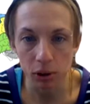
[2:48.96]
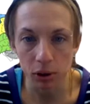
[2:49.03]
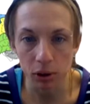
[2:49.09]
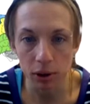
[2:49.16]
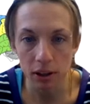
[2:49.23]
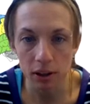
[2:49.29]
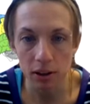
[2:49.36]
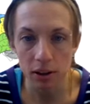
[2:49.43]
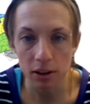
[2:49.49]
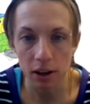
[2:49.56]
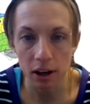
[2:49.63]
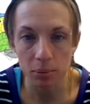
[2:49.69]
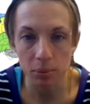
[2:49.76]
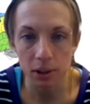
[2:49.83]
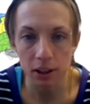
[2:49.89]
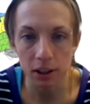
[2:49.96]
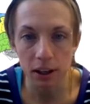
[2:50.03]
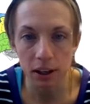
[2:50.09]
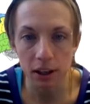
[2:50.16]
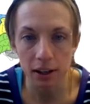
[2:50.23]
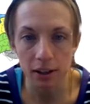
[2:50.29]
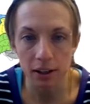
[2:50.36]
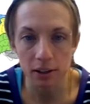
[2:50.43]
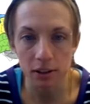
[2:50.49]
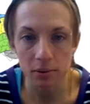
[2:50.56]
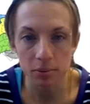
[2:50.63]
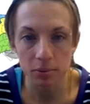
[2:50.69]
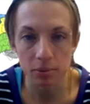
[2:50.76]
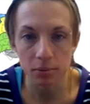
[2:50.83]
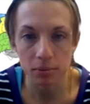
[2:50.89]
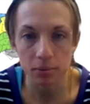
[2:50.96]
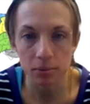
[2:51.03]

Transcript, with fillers: below it? The optic chiasm.